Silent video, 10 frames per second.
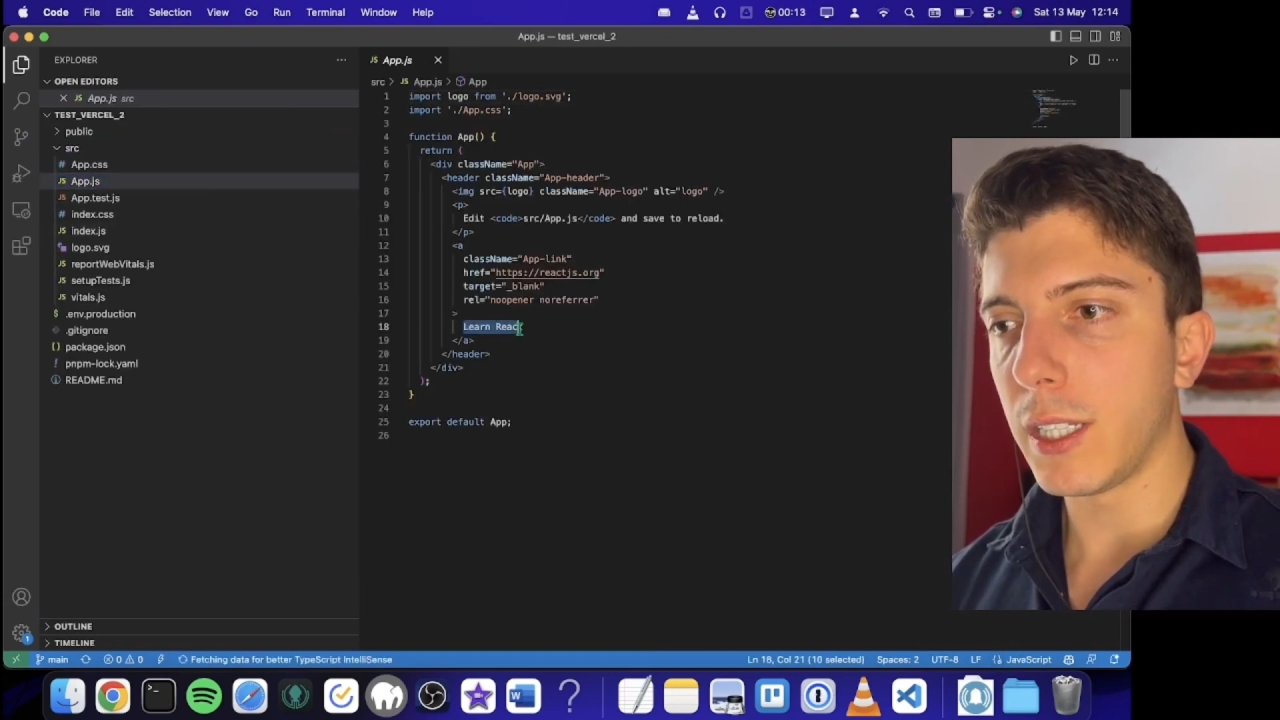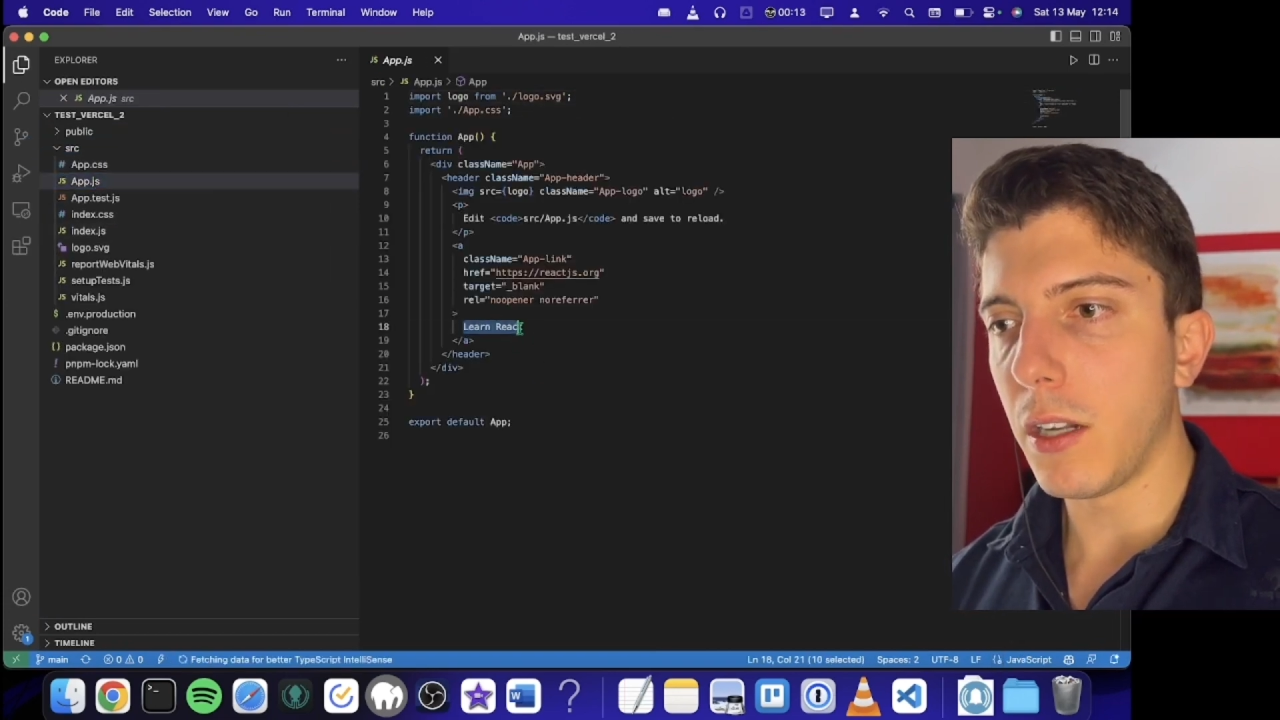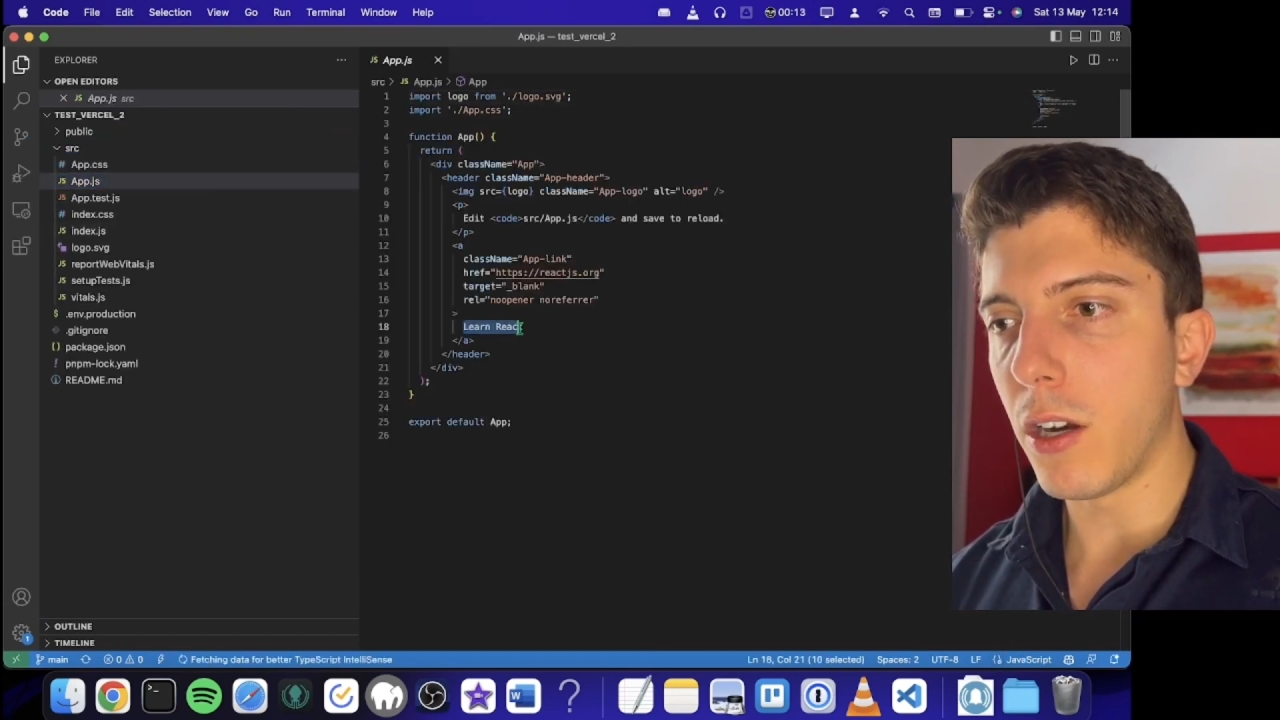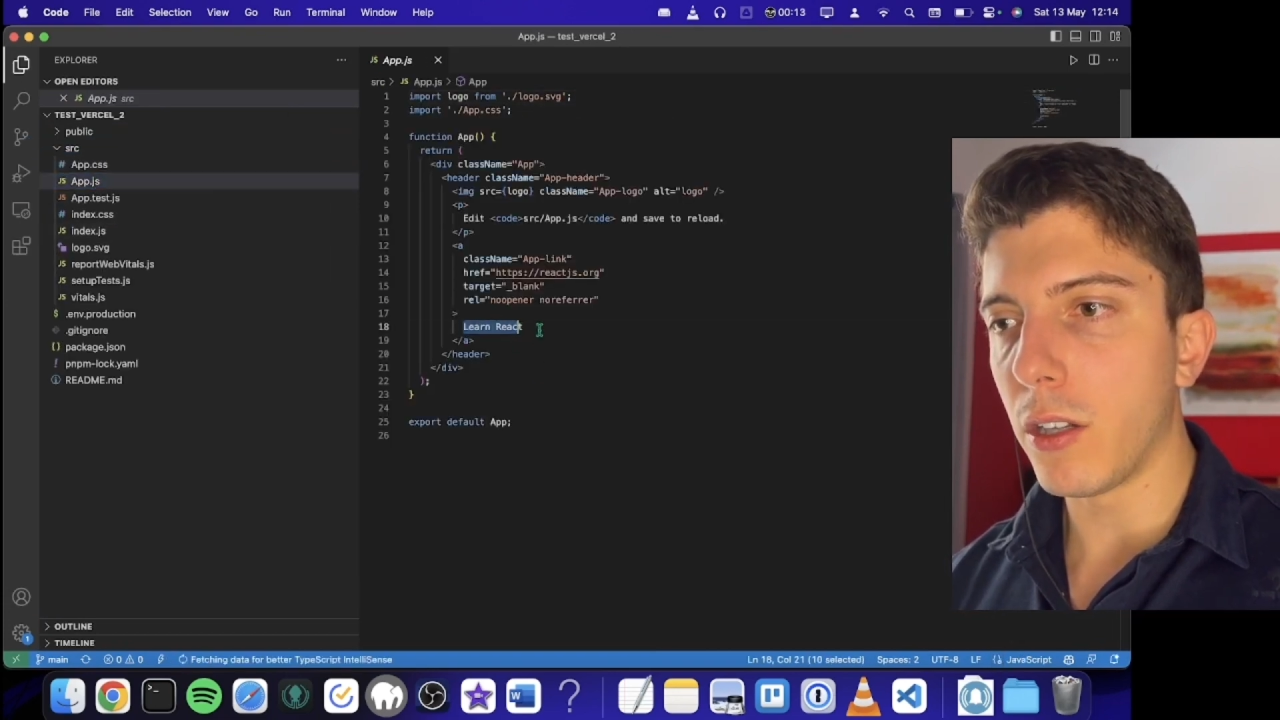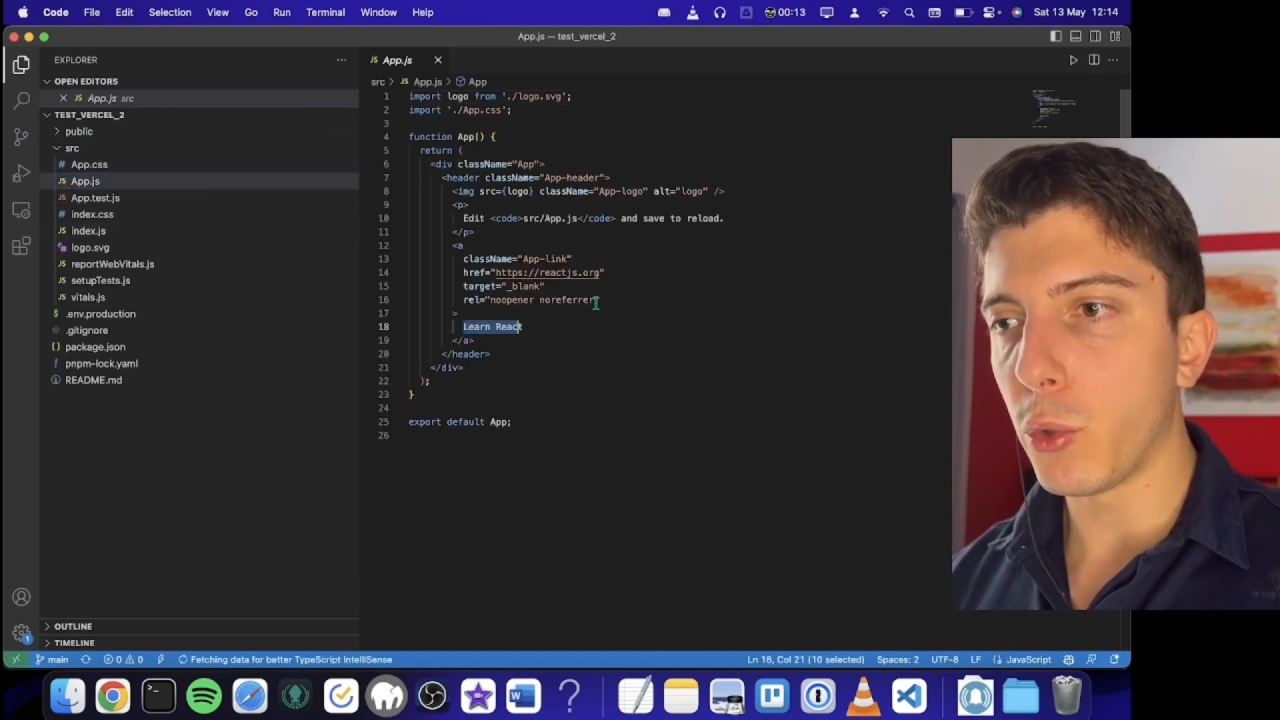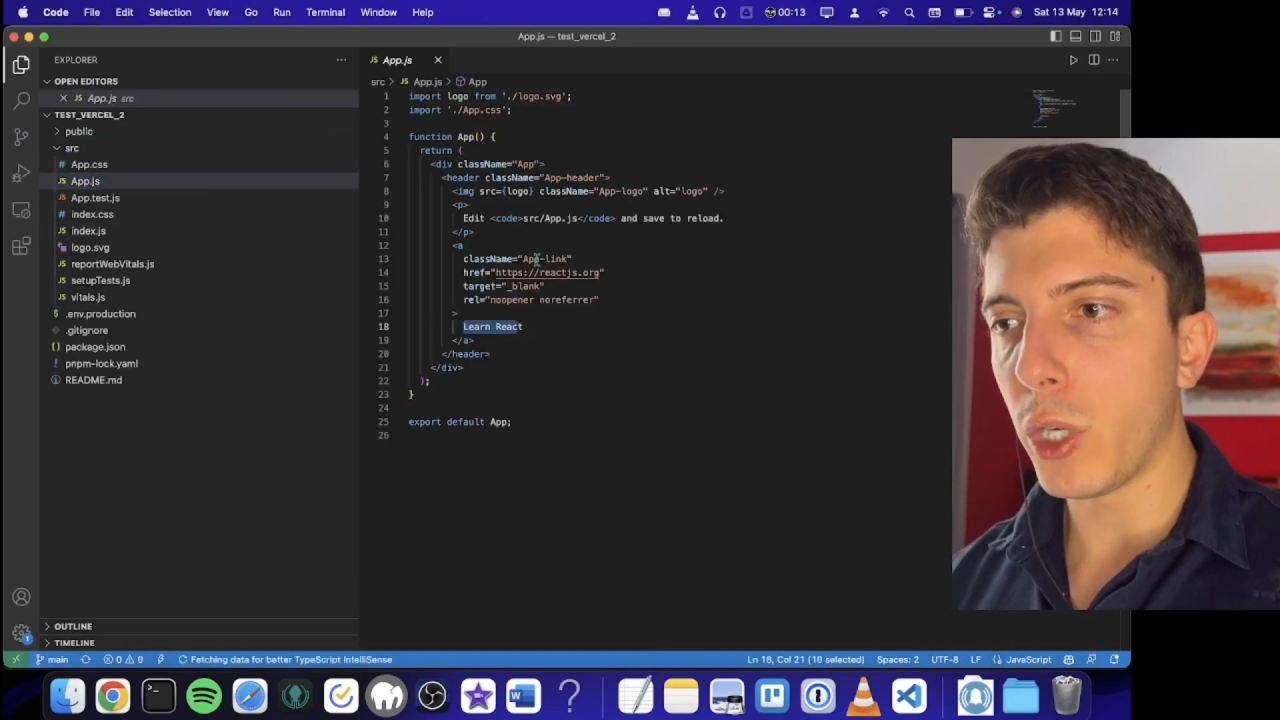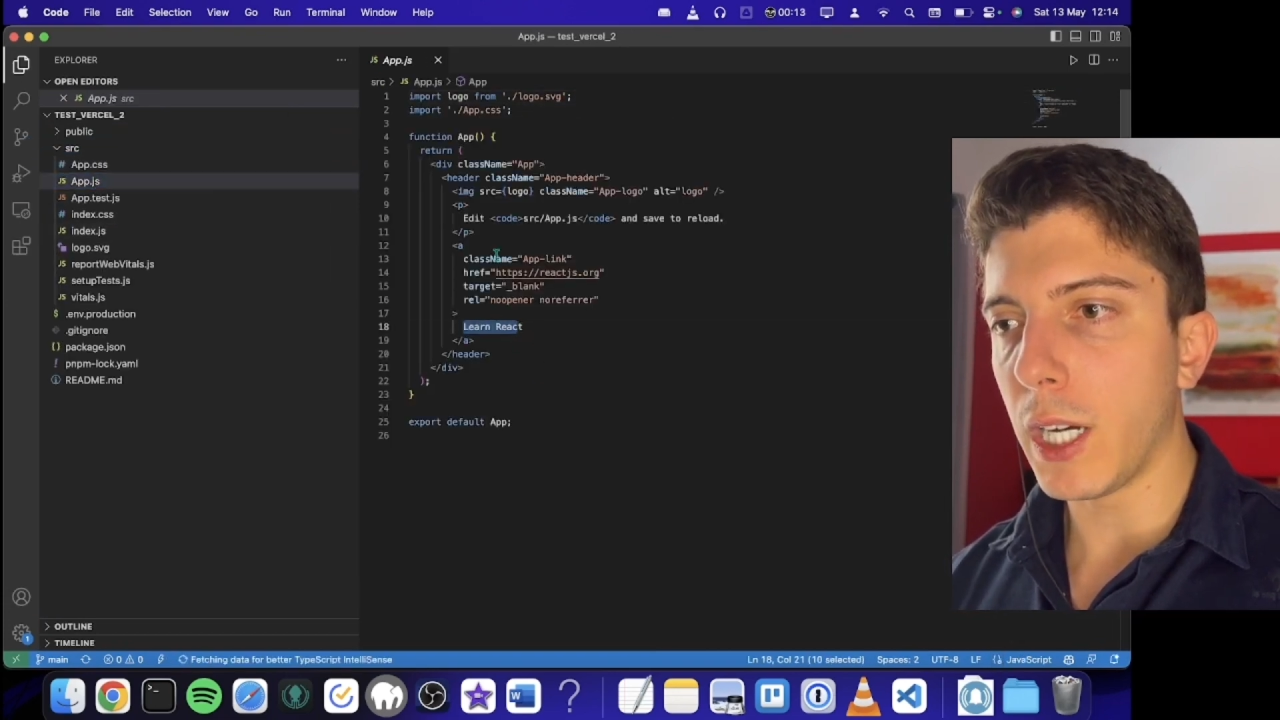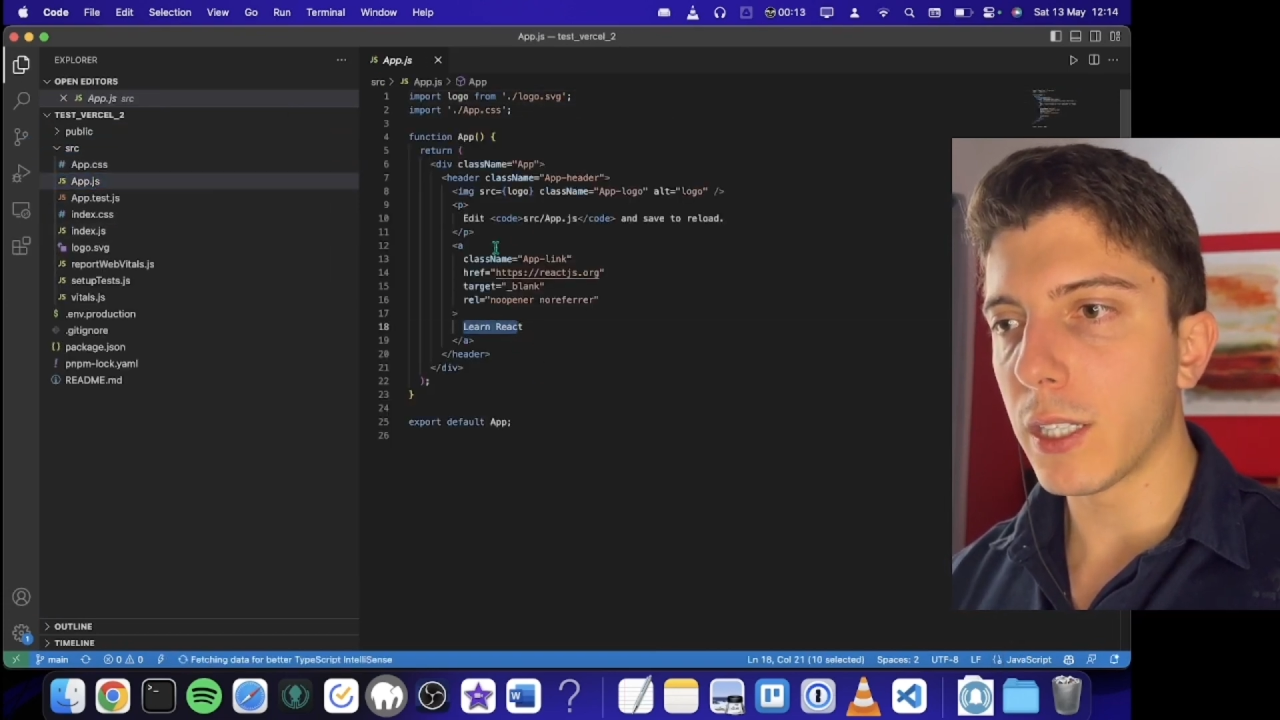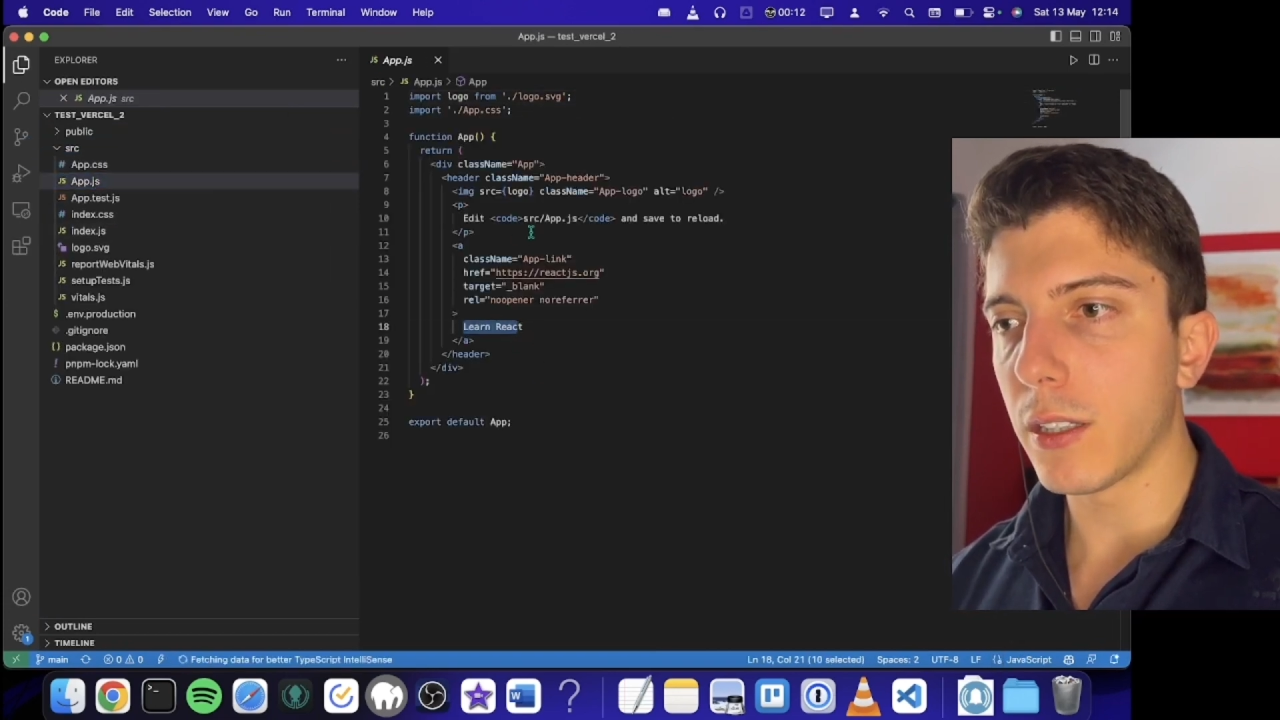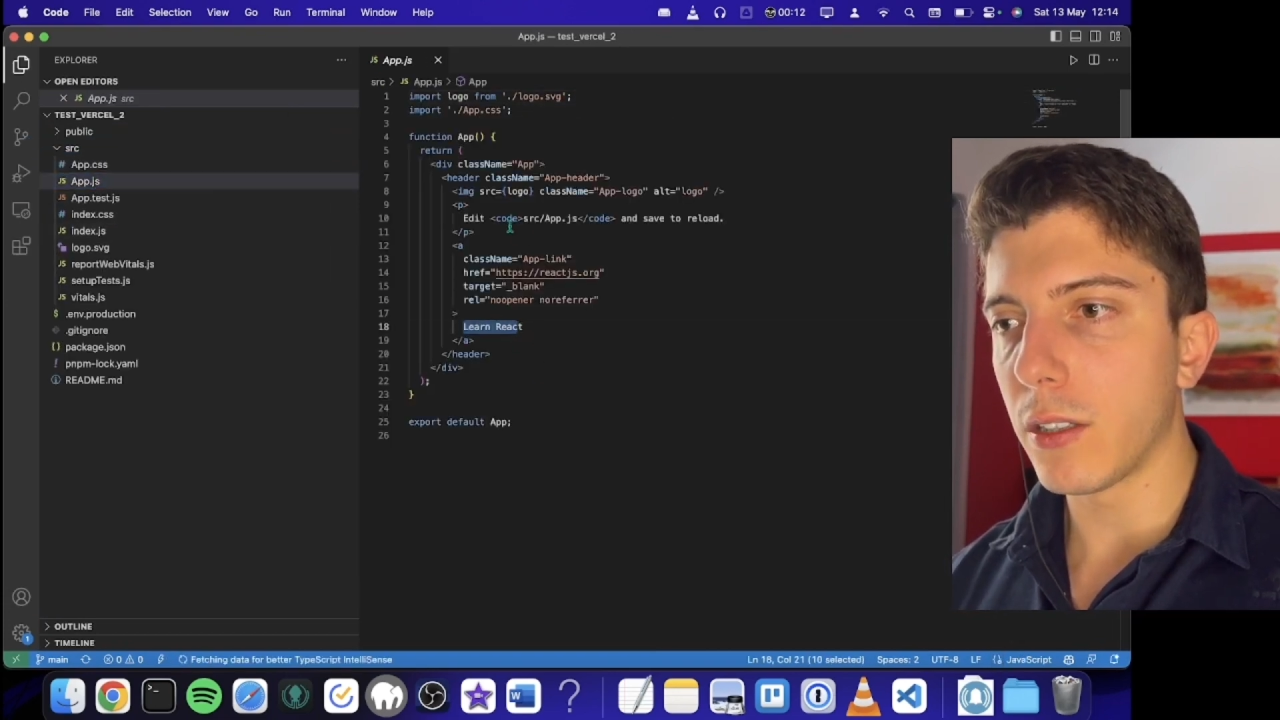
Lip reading: learn React.